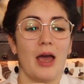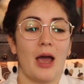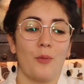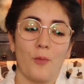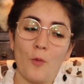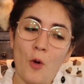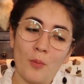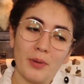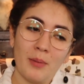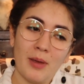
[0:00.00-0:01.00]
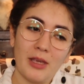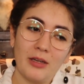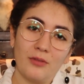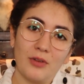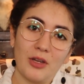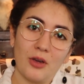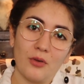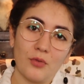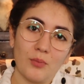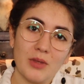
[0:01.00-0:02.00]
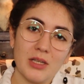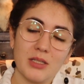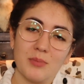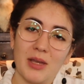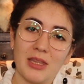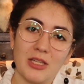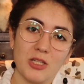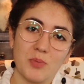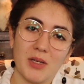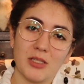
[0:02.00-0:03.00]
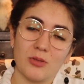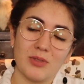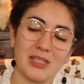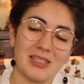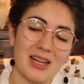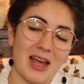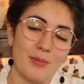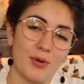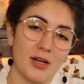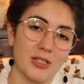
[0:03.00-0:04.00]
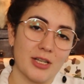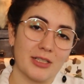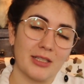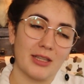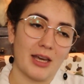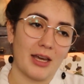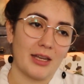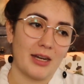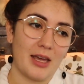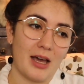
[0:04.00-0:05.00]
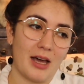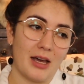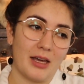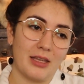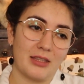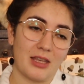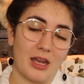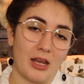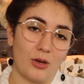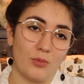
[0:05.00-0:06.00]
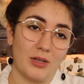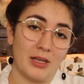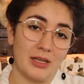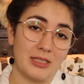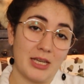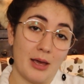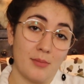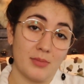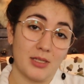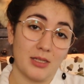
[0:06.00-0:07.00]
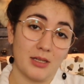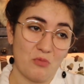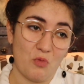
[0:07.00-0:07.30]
I won't be making a video from this, mainly just because it was a side project that I thought I would attempt